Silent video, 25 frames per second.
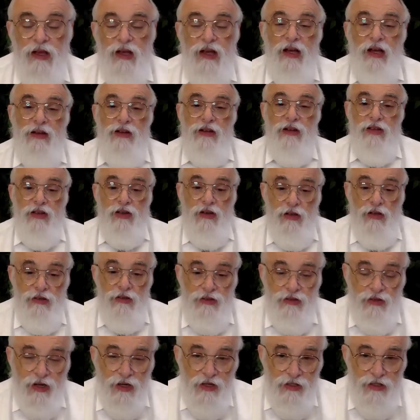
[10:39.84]
And he's
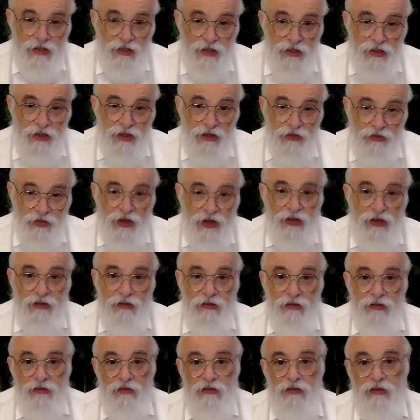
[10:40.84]
contrasting the
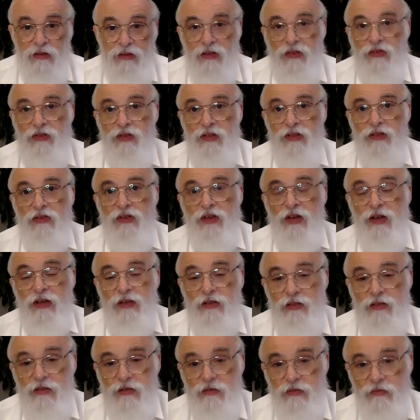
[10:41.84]
effect, the different
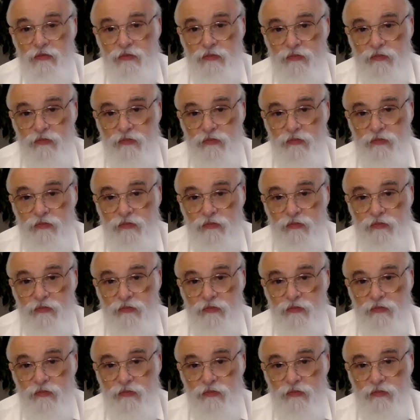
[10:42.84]
effects.